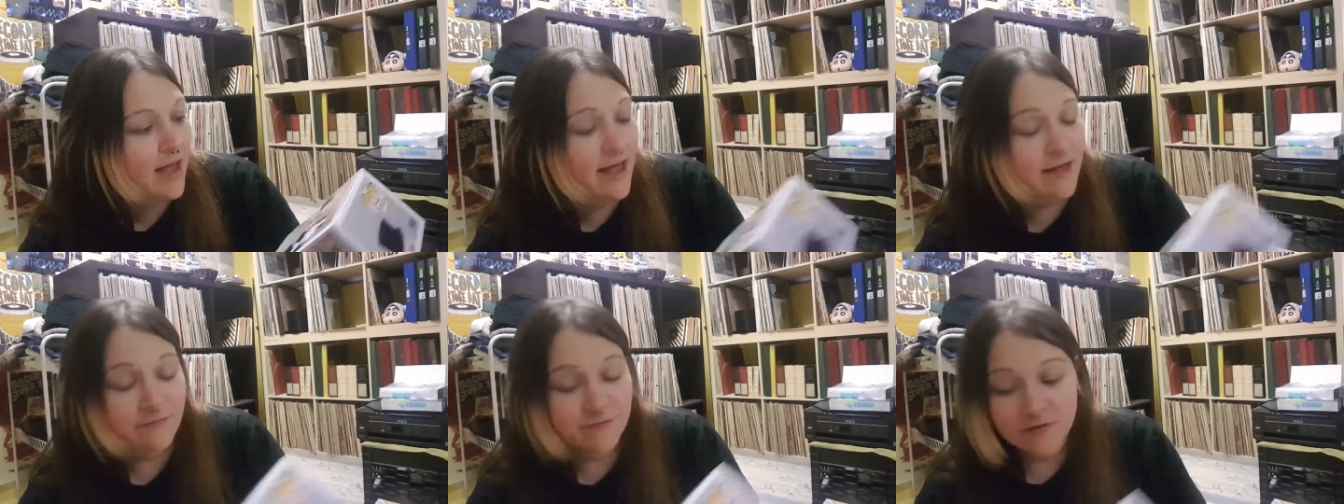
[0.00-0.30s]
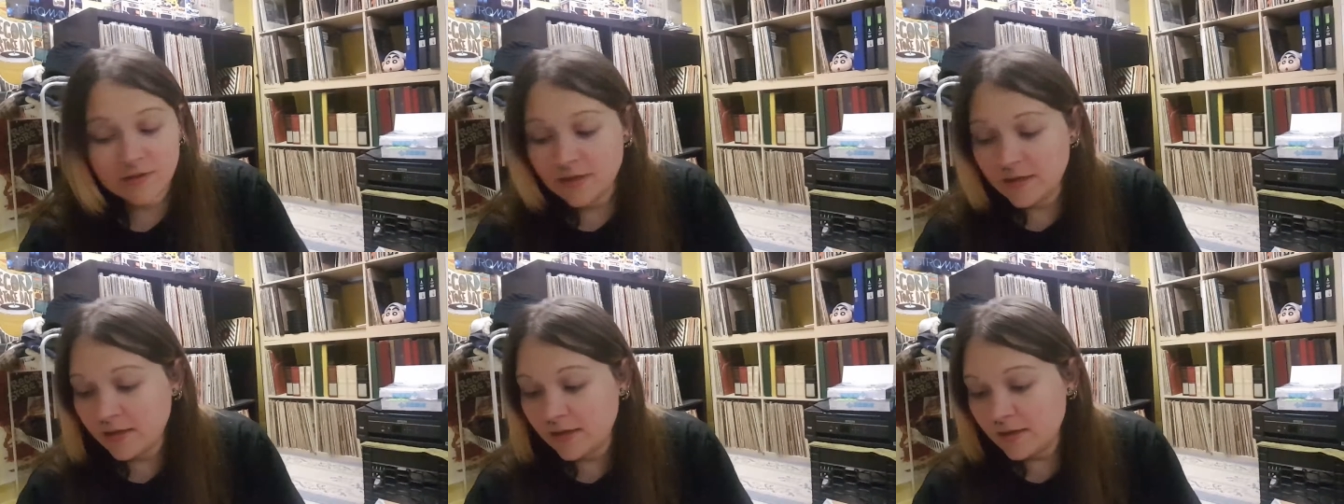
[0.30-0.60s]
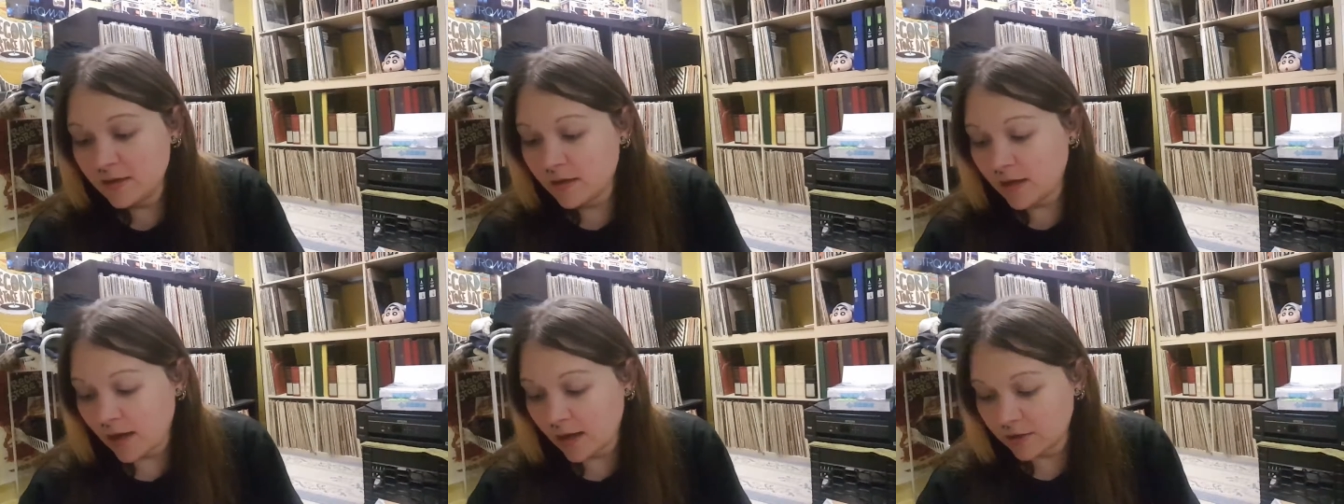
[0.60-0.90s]
Half
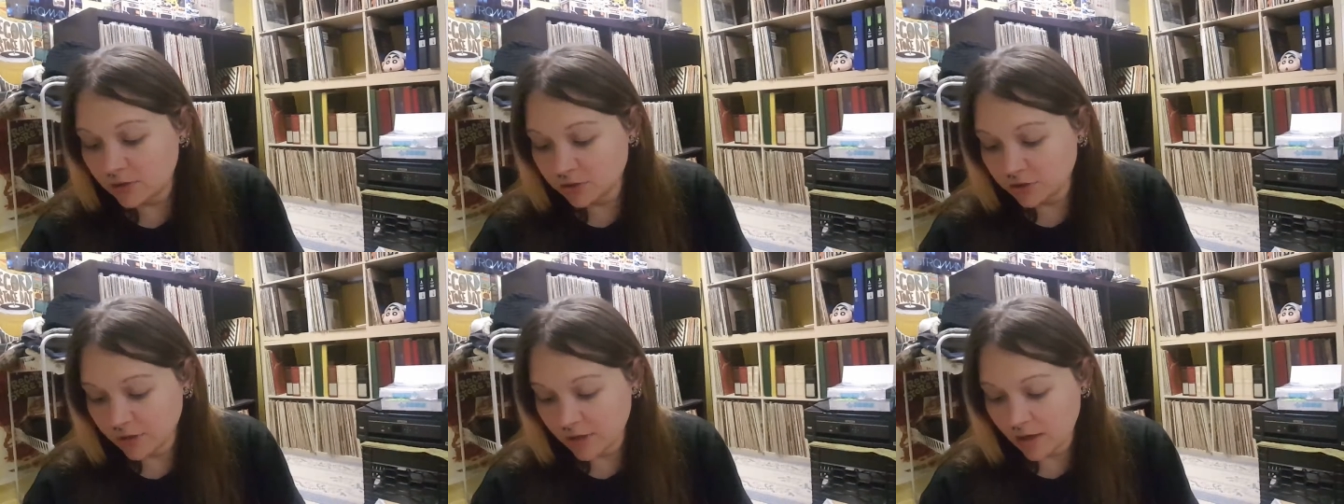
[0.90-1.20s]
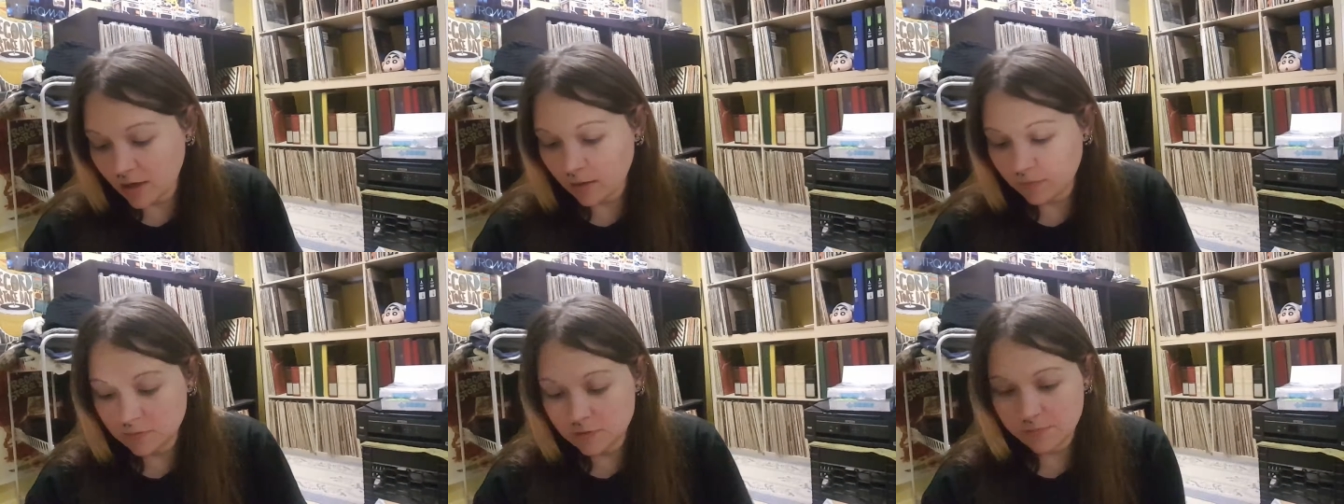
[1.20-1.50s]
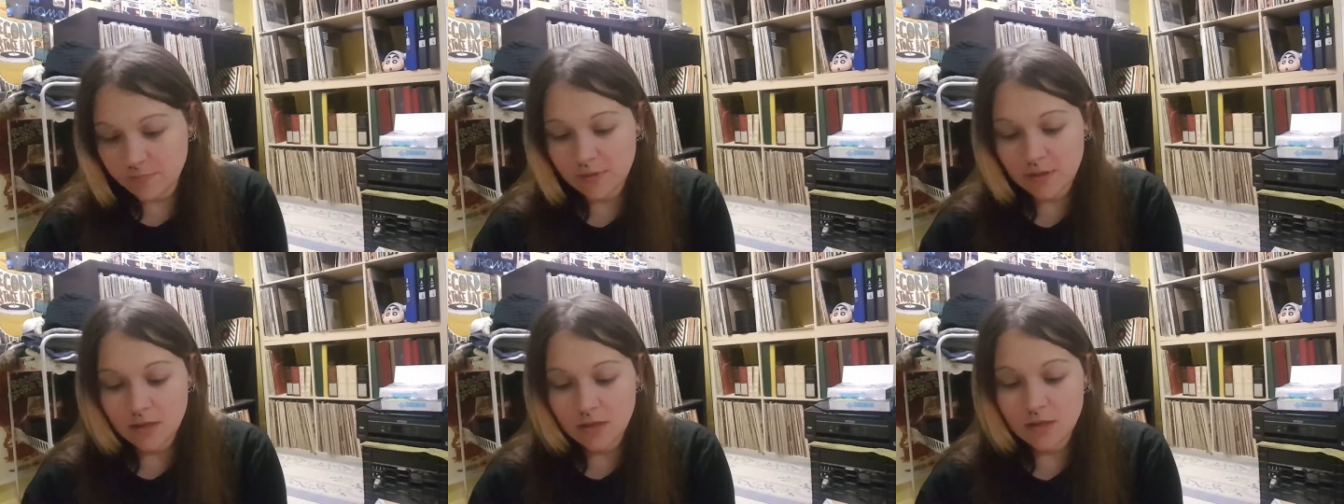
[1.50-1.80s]
Geek actually
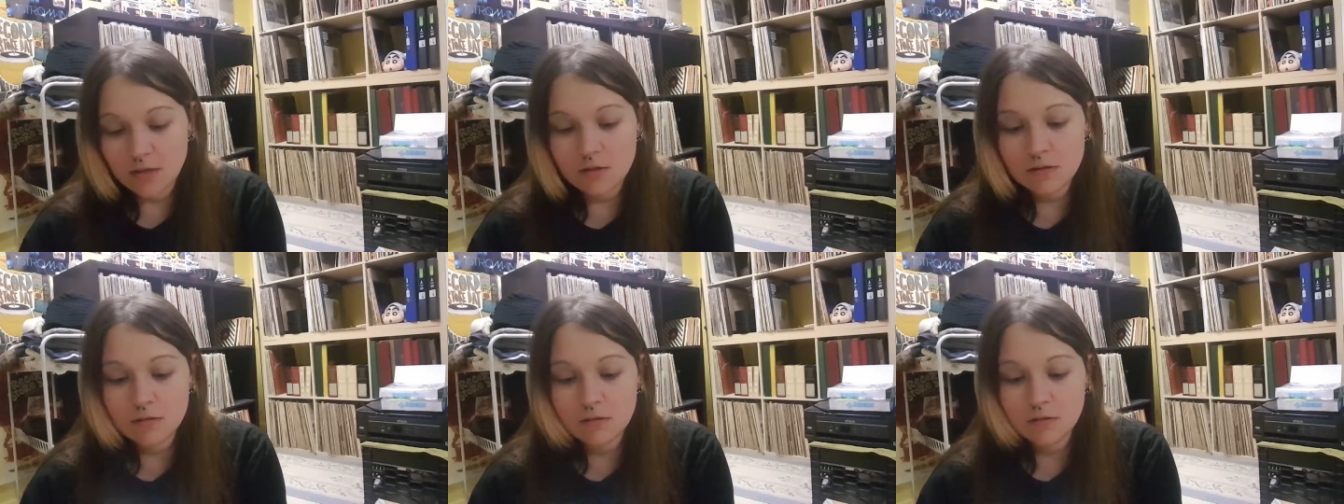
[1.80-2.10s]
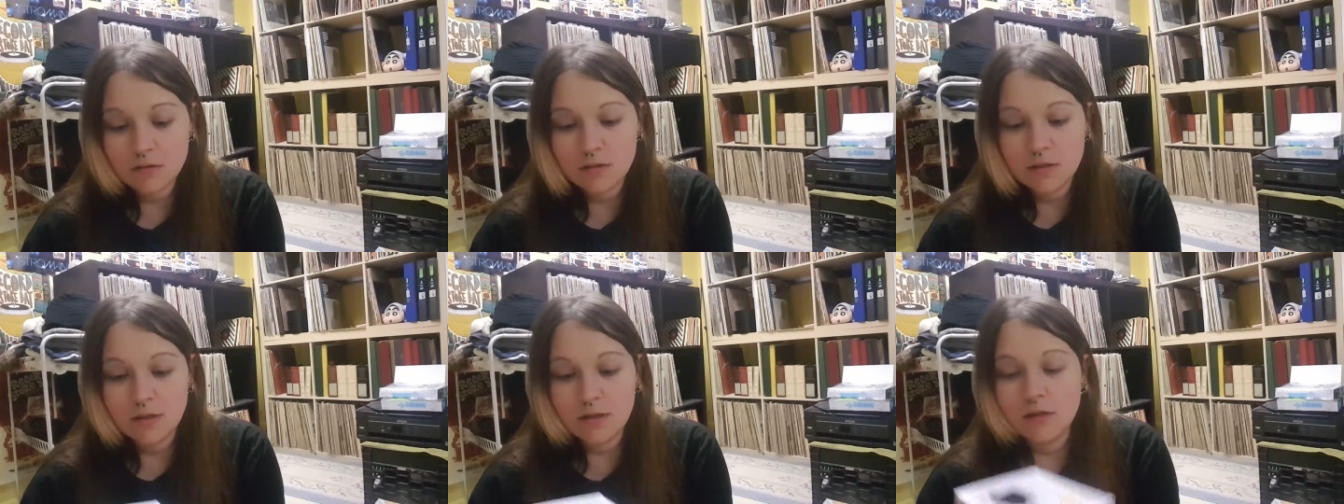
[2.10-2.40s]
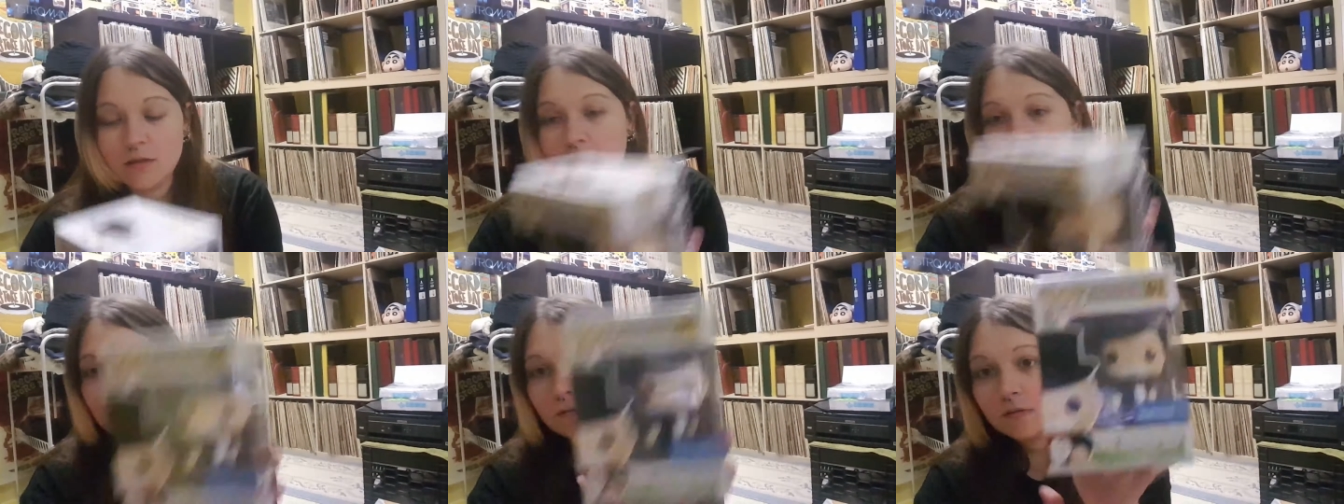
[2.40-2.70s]
helped me
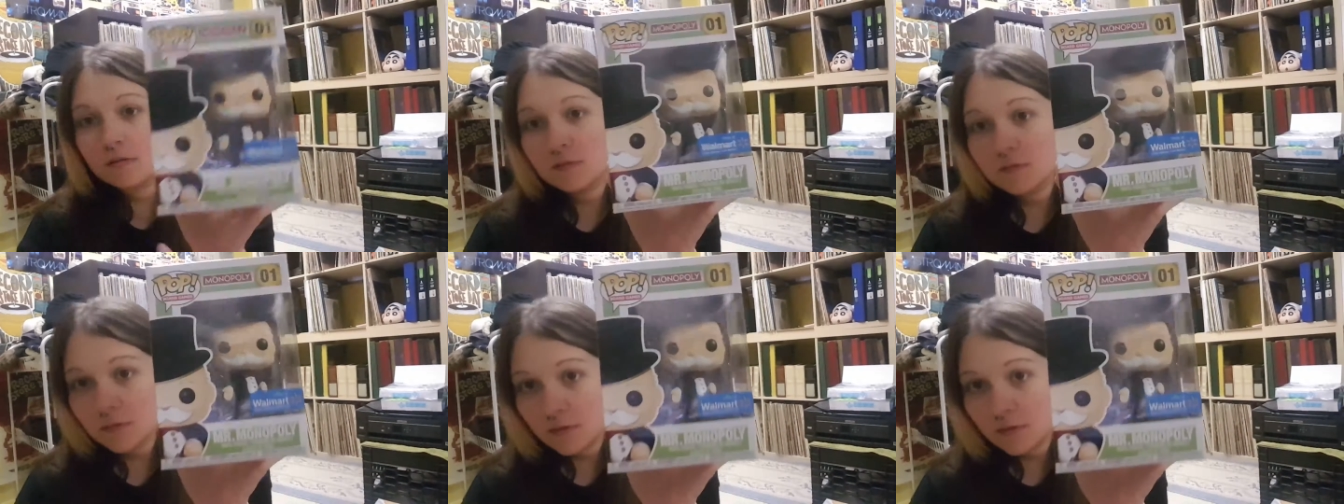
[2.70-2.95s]
get